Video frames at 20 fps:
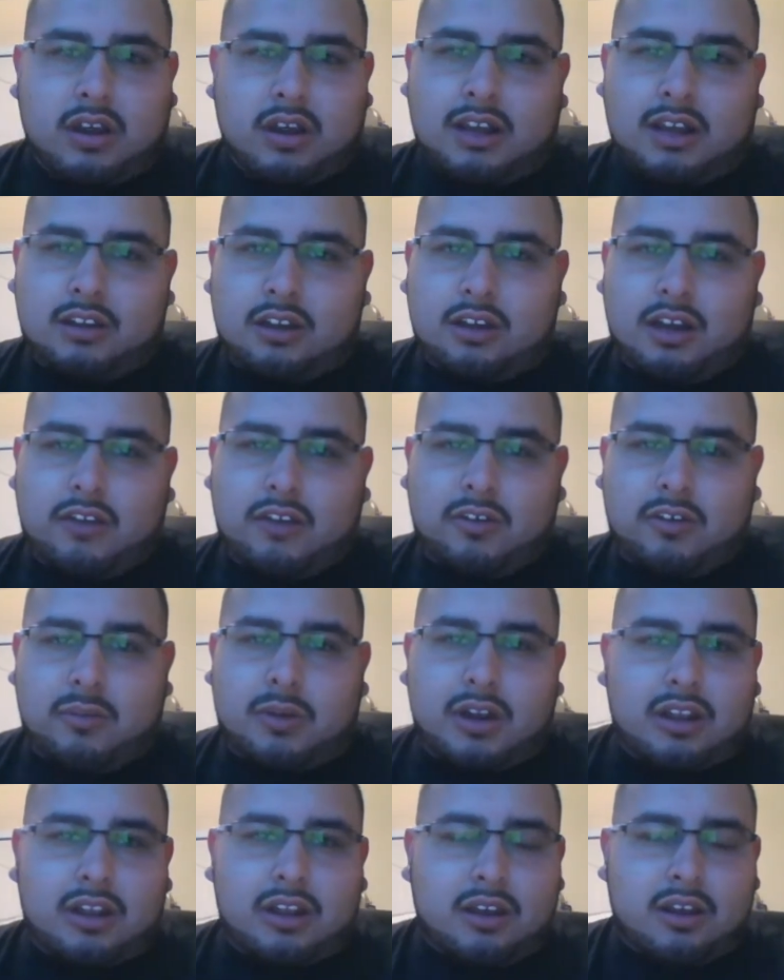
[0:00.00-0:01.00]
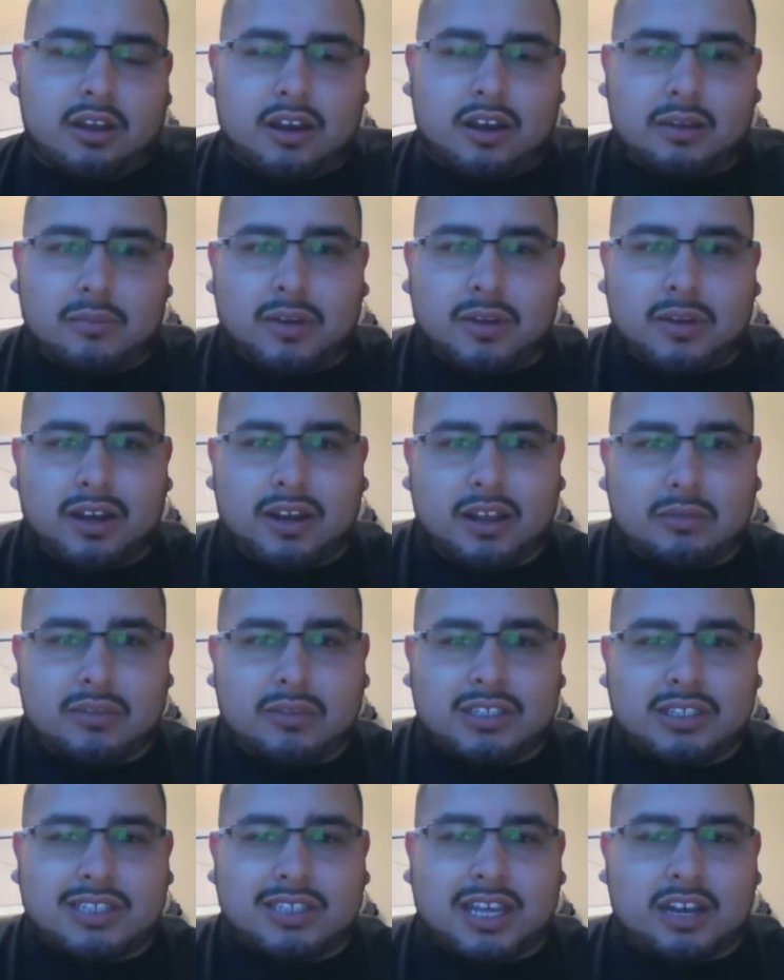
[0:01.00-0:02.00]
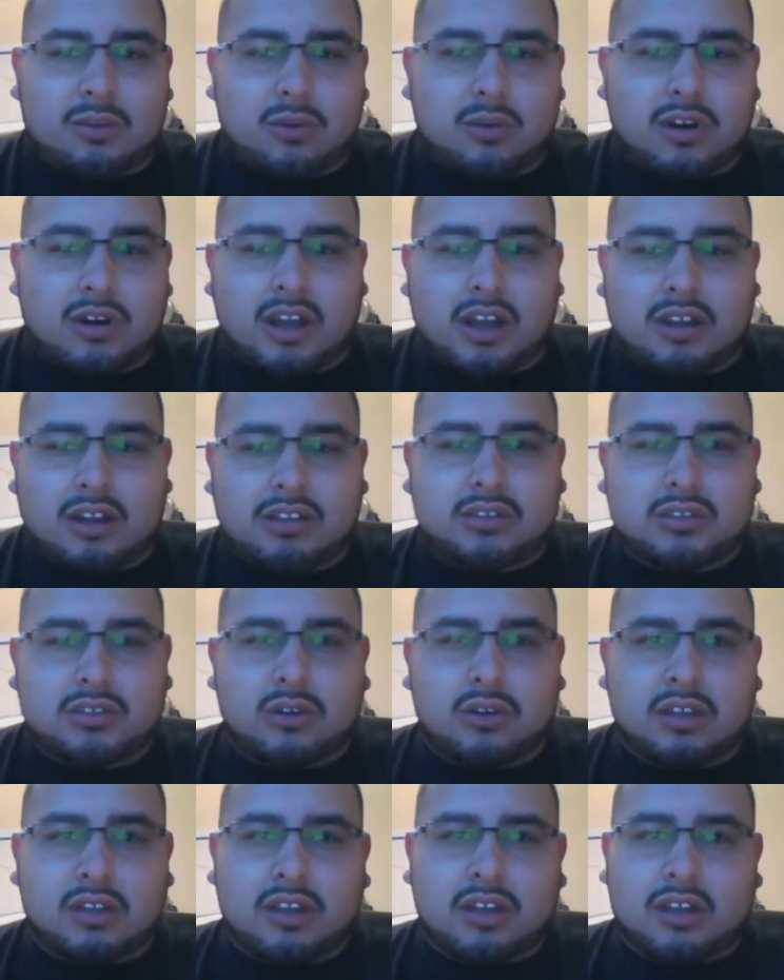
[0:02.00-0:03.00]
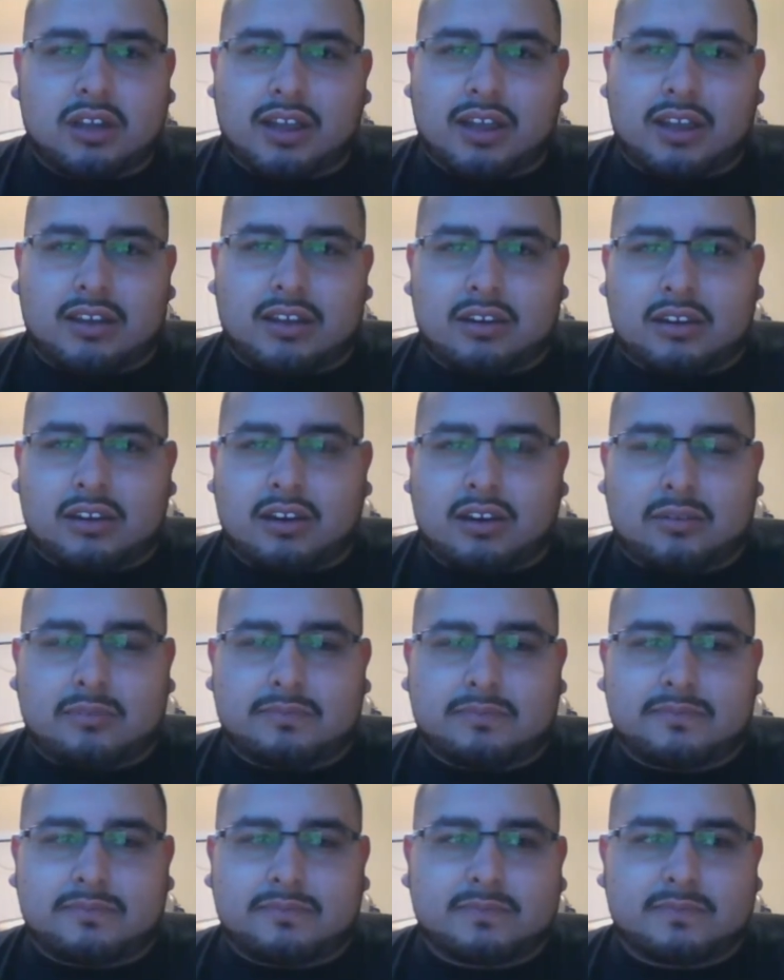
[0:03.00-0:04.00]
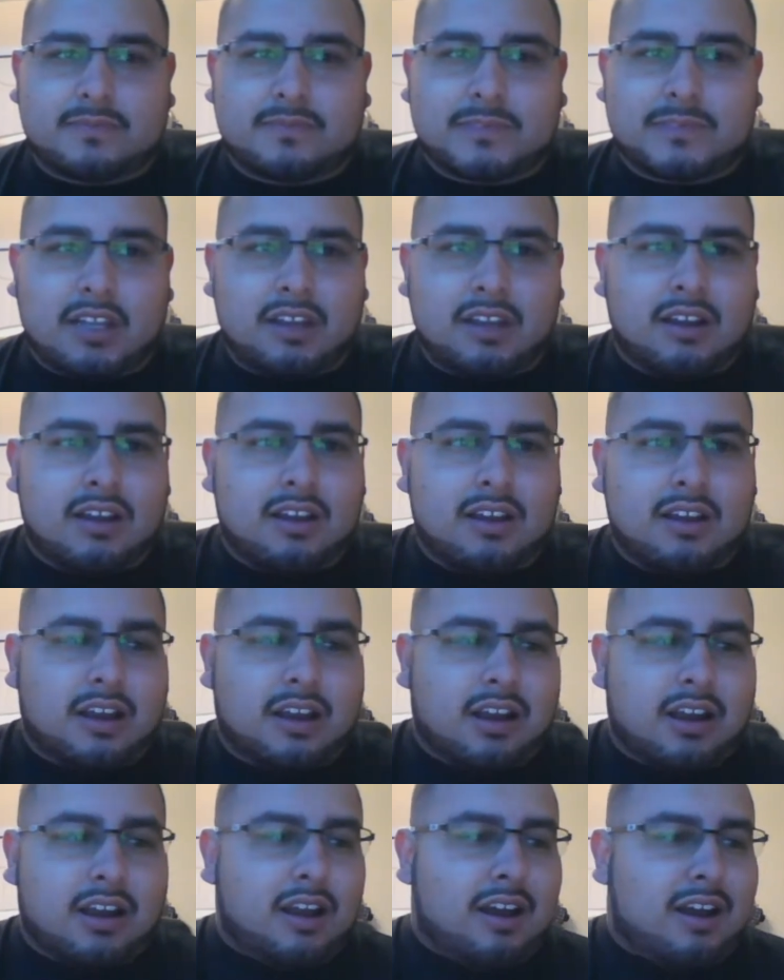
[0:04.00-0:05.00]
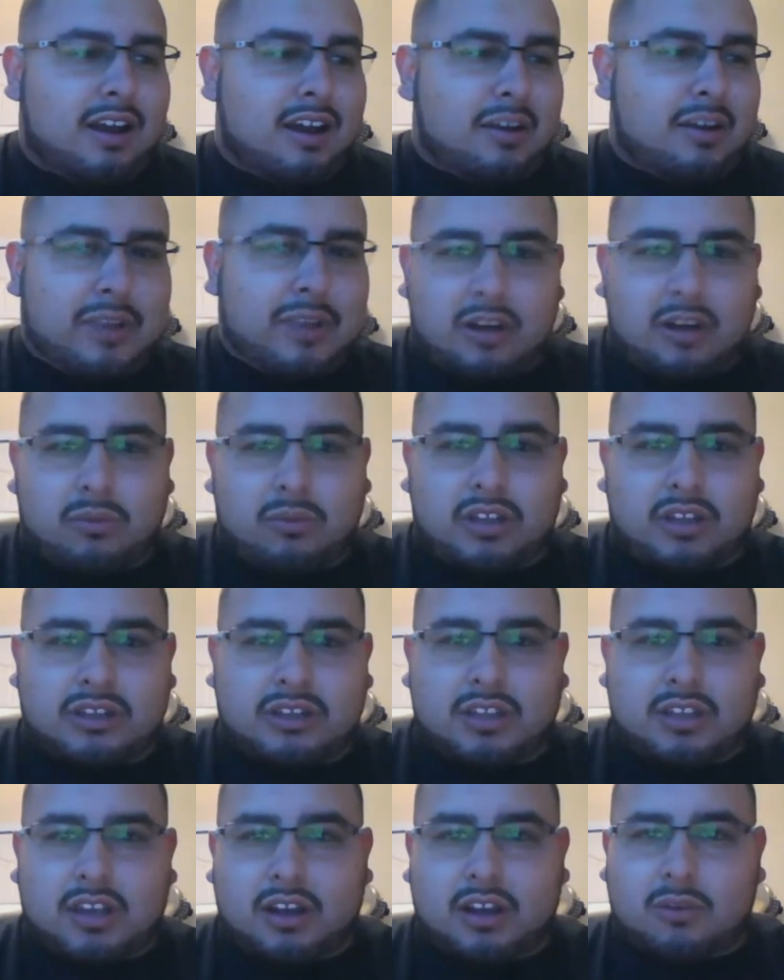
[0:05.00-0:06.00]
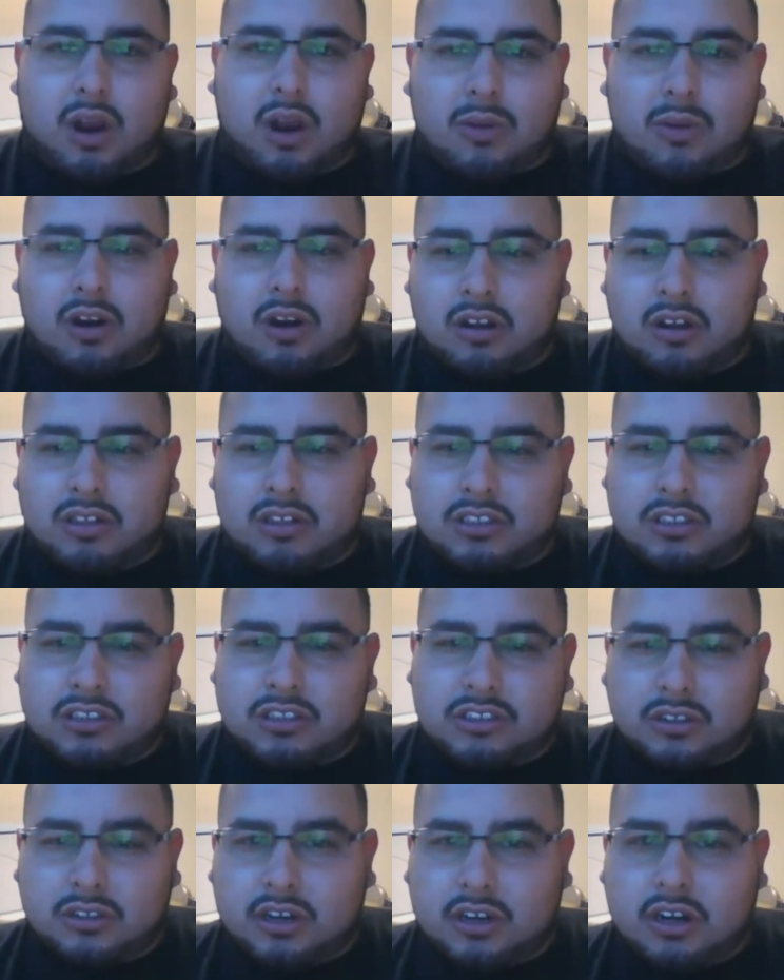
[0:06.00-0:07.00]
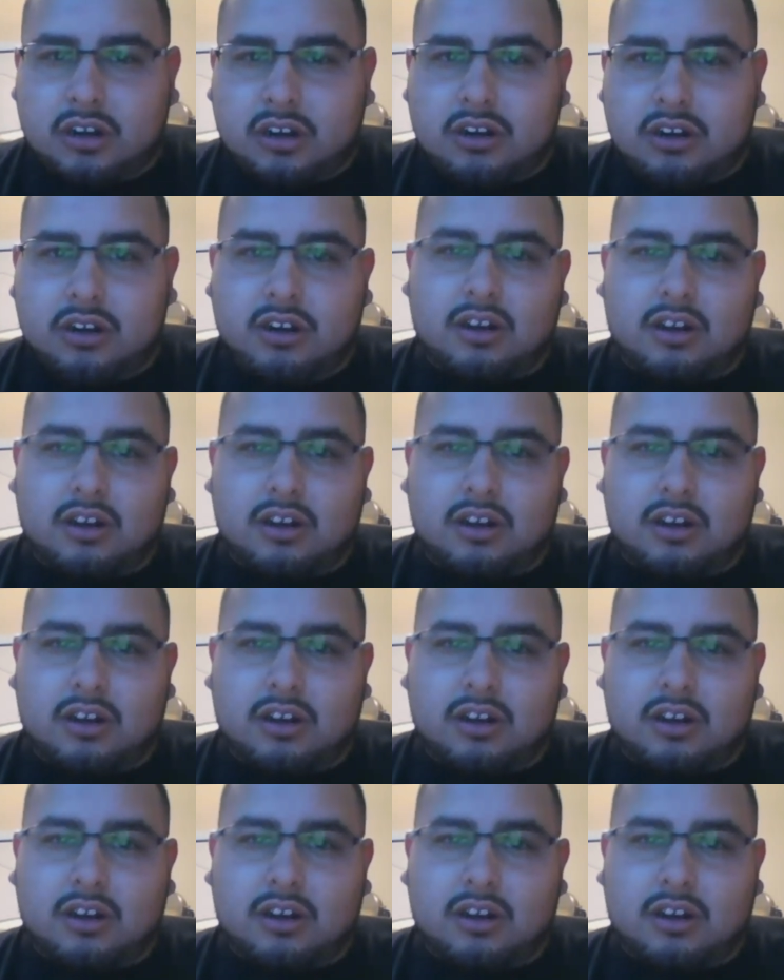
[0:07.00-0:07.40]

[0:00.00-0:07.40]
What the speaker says: Hello, everybody. My name is Edward Andasola, and I'm here with Robert Hollis Jr.